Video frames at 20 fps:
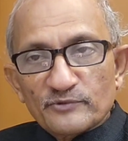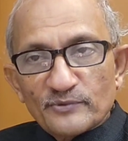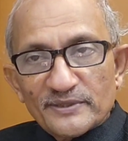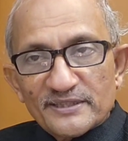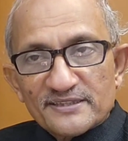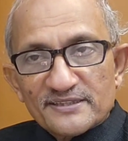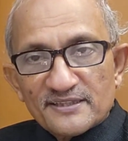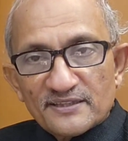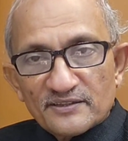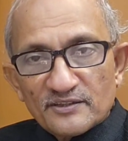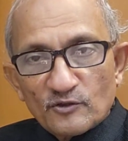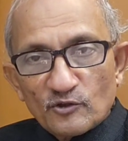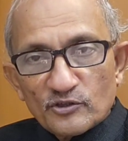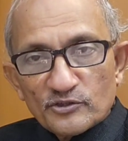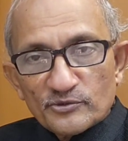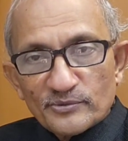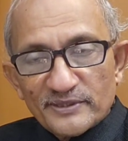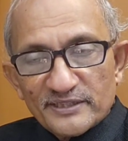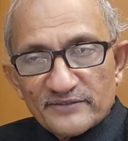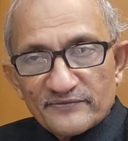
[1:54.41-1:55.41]

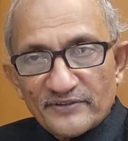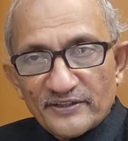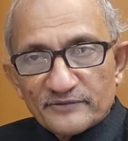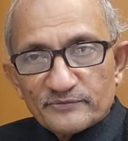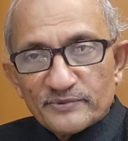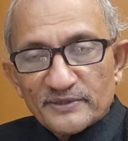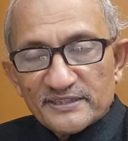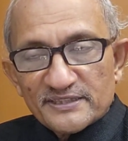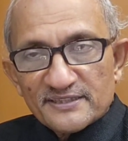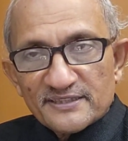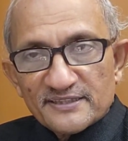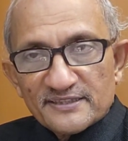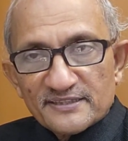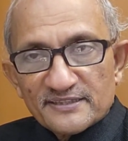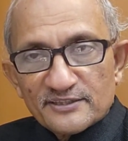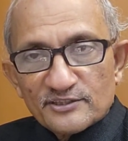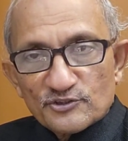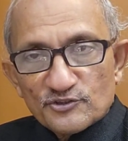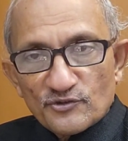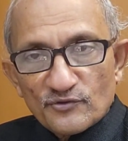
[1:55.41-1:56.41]

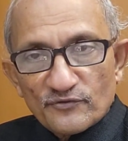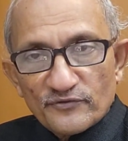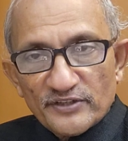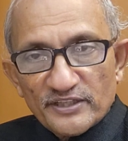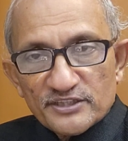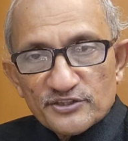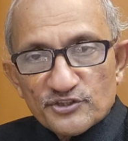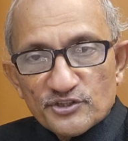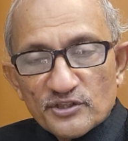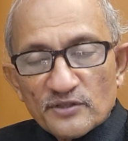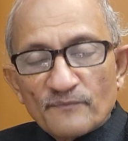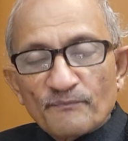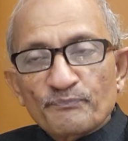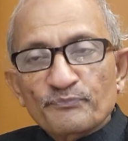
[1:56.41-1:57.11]
26 years of age.